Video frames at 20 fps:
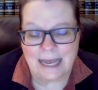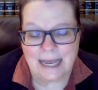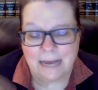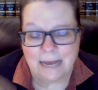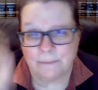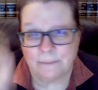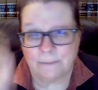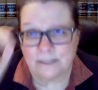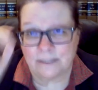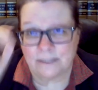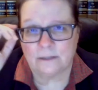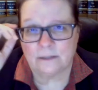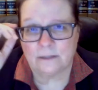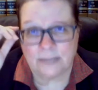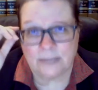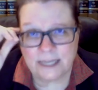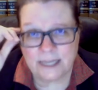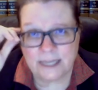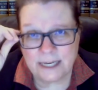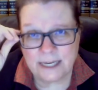But the
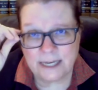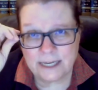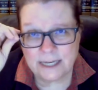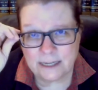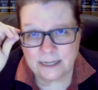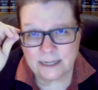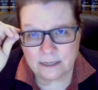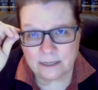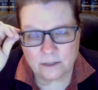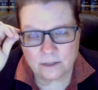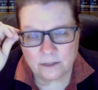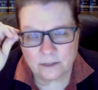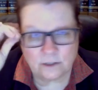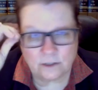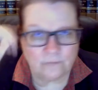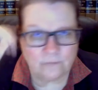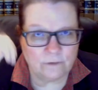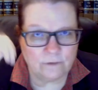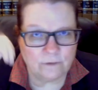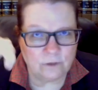key is
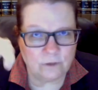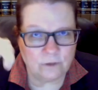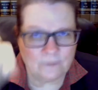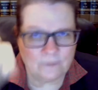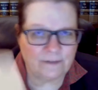you do have a